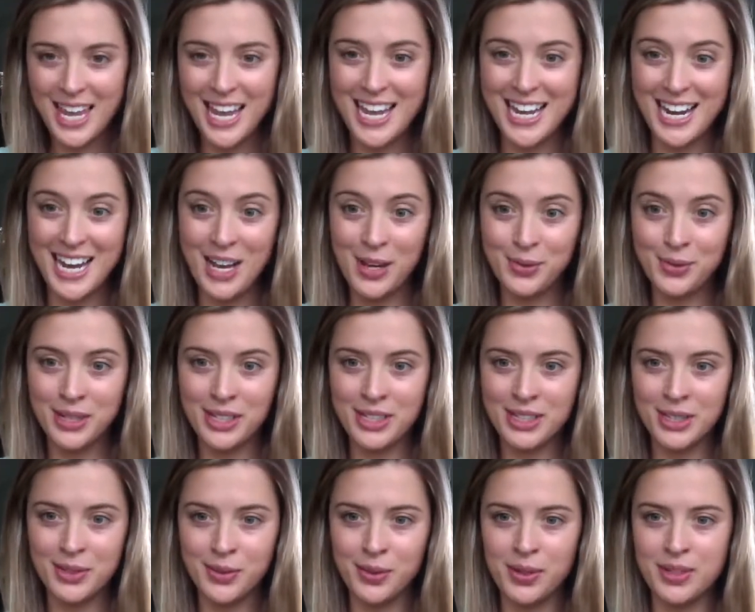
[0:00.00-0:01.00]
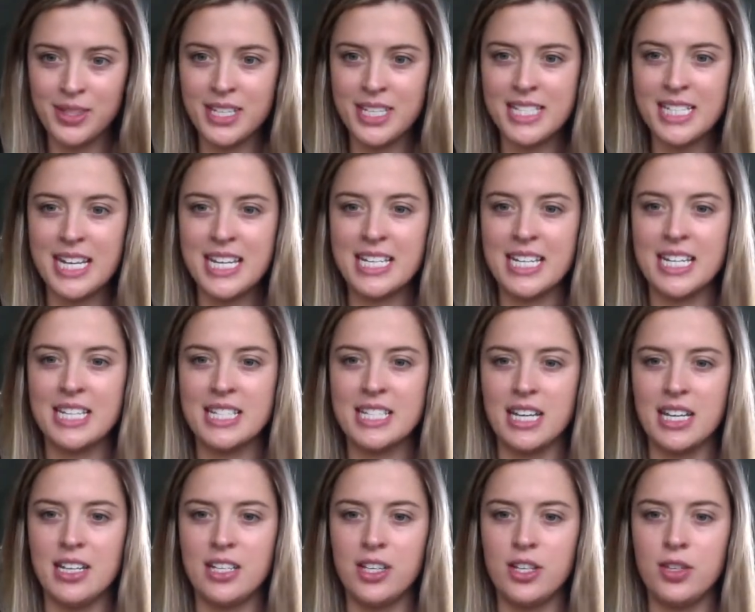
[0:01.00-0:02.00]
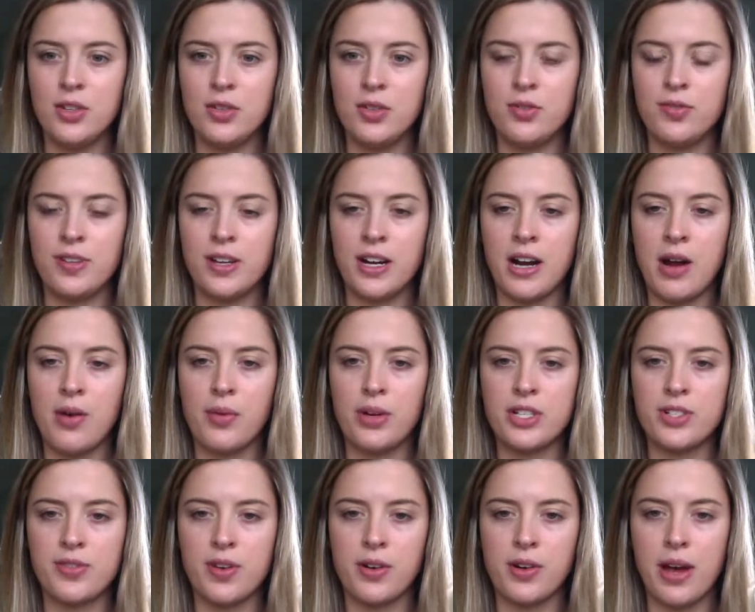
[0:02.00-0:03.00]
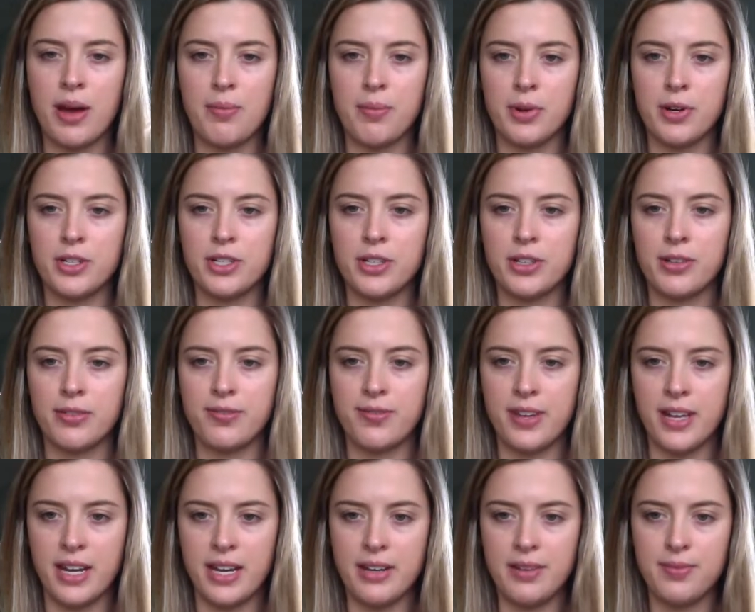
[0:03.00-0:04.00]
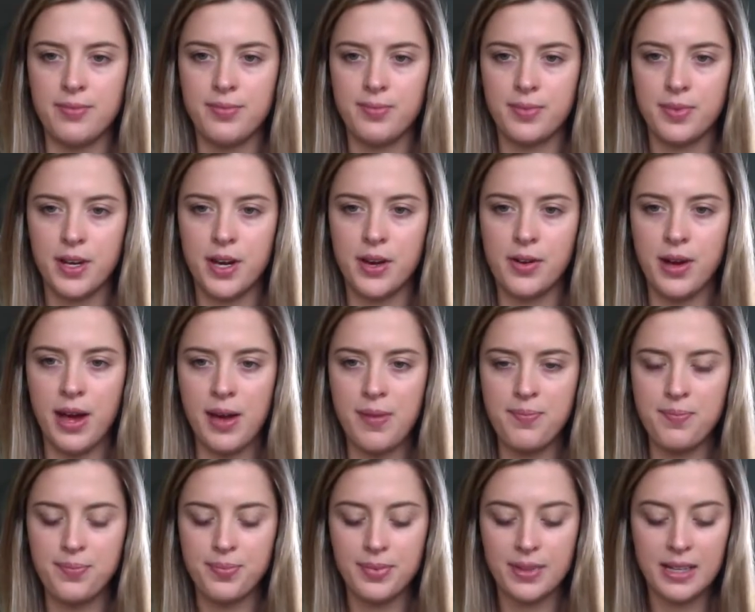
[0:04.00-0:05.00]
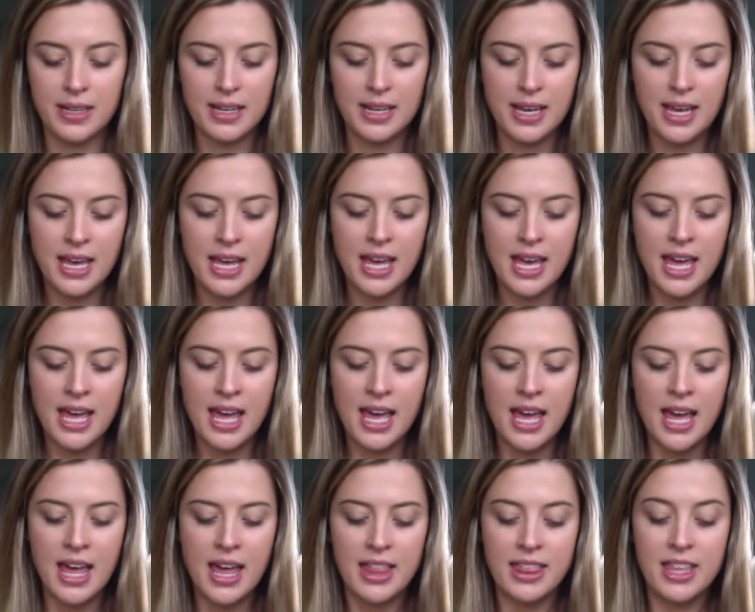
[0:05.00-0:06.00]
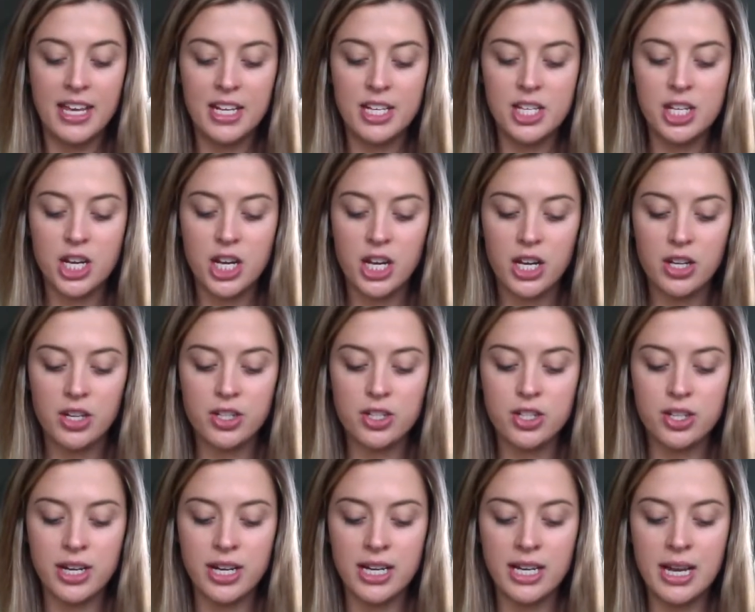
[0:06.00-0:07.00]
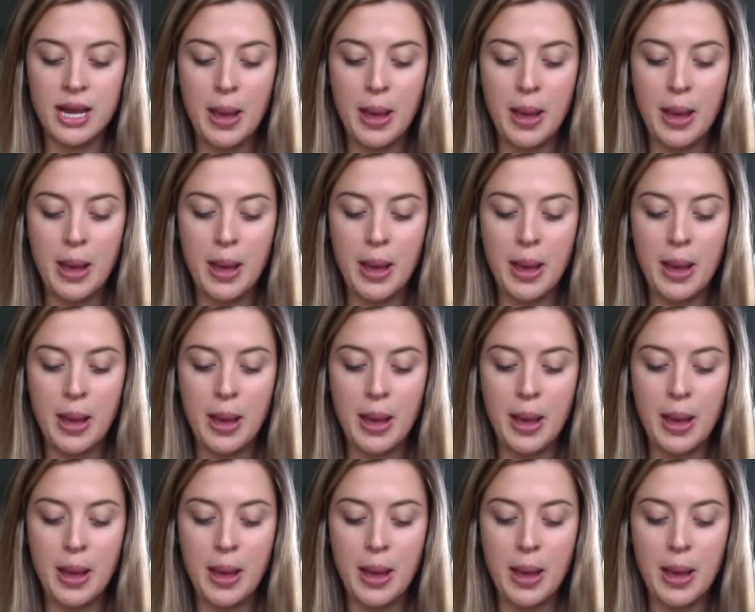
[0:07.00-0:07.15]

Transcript: And I'll read the sentence and you figure out which vocab word you can fit in. Okay. The children